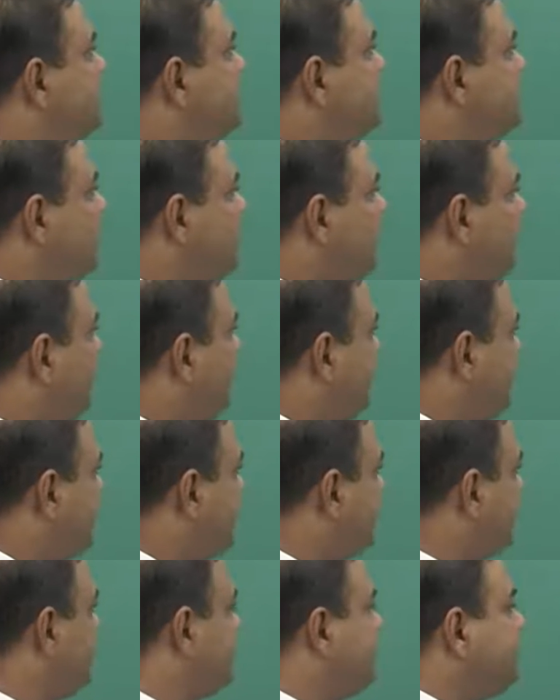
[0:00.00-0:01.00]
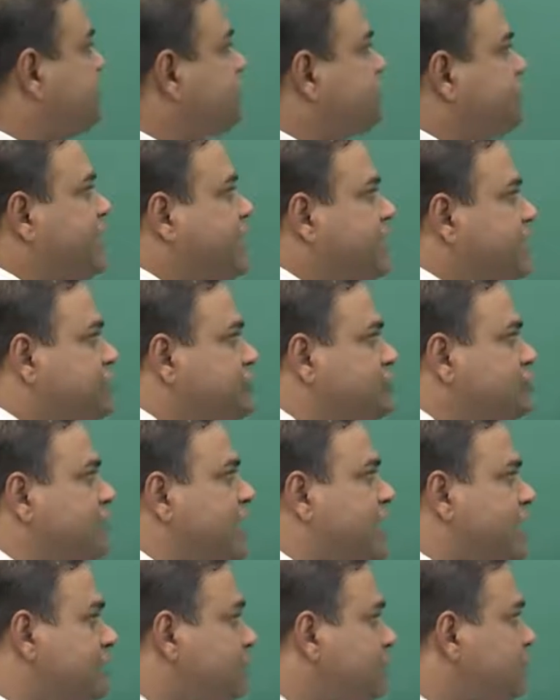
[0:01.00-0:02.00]
Now, whenever we try to,
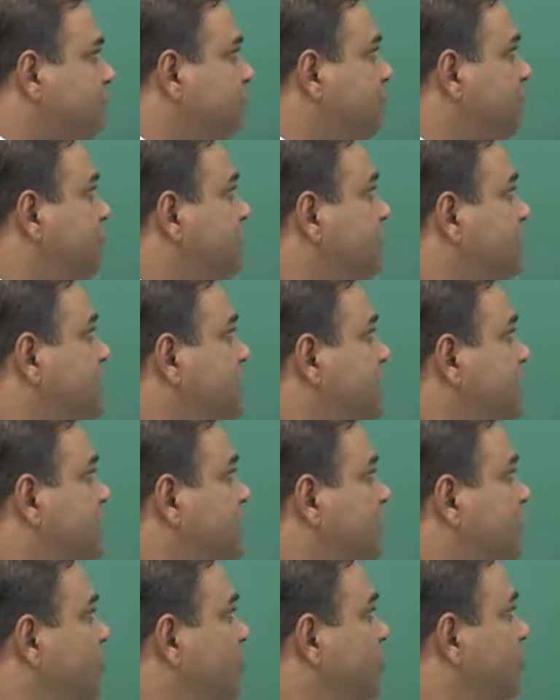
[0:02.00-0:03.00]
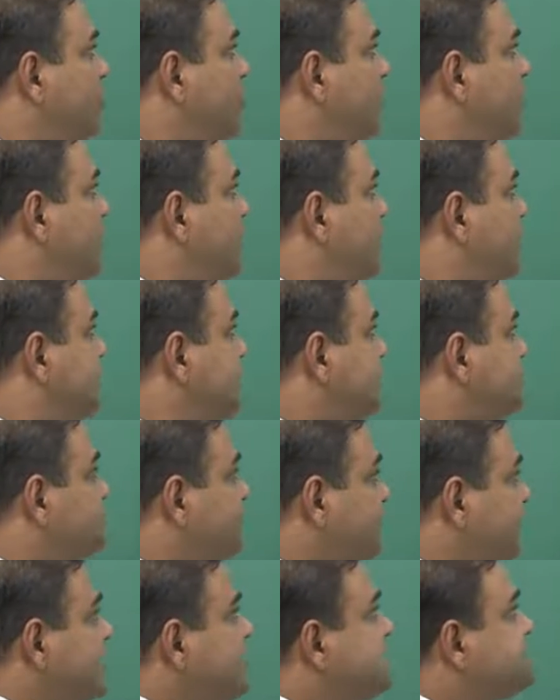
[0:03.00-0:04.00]
and this
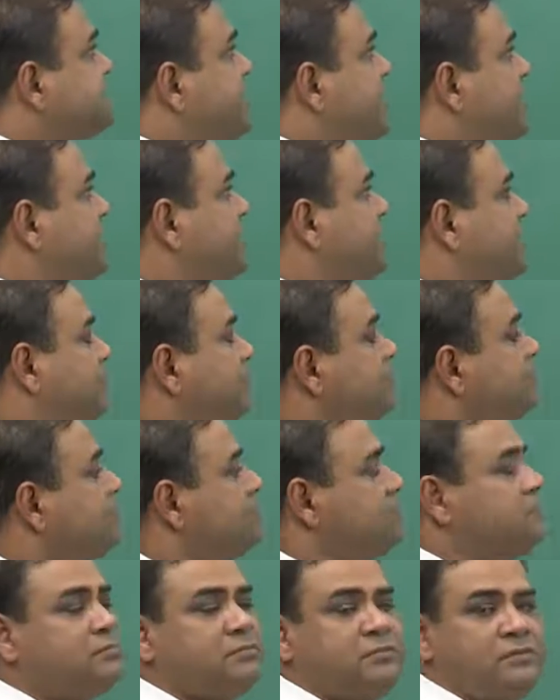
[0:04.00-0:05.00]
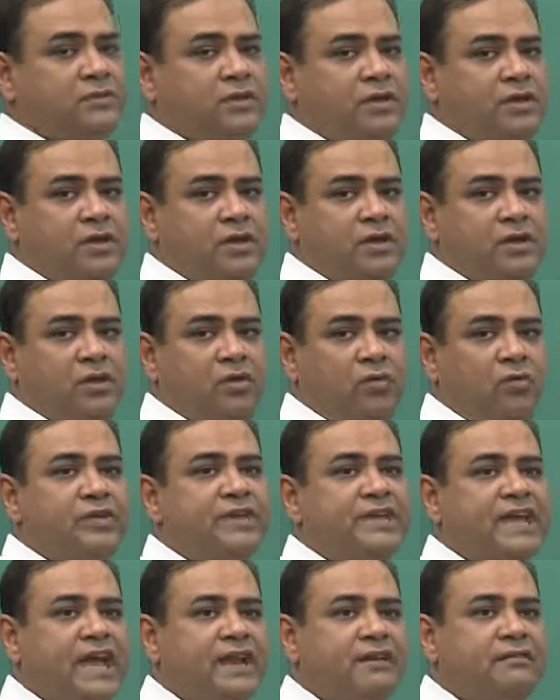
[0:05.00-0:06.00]
phase diagram, we
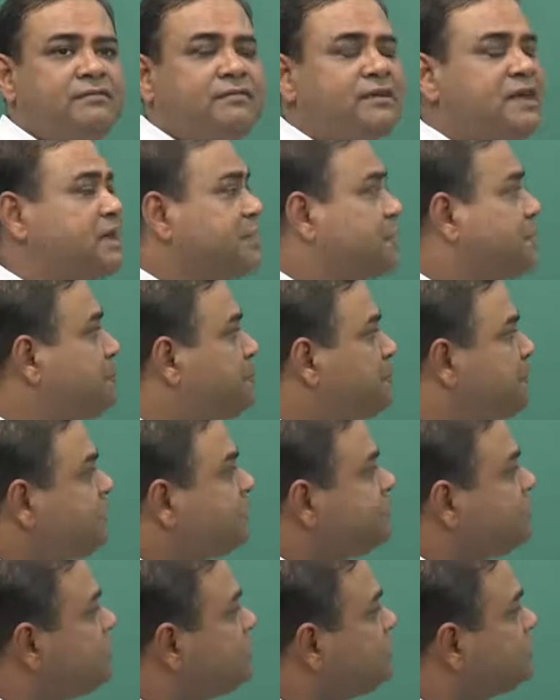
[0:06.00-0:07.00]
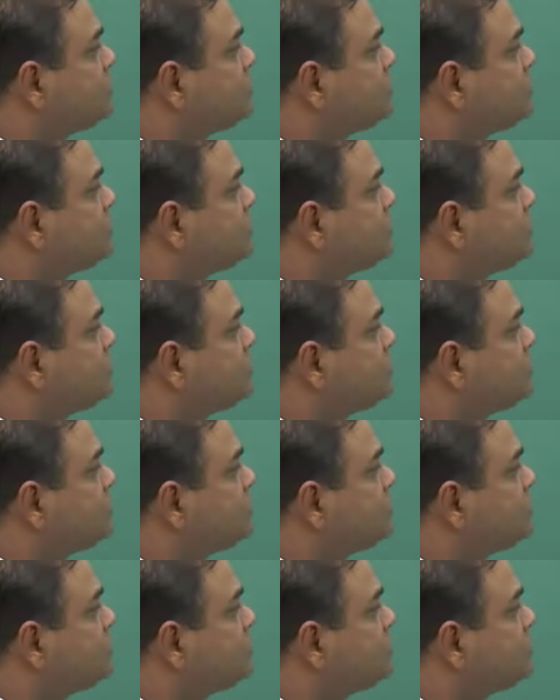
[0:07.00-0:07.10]
can represent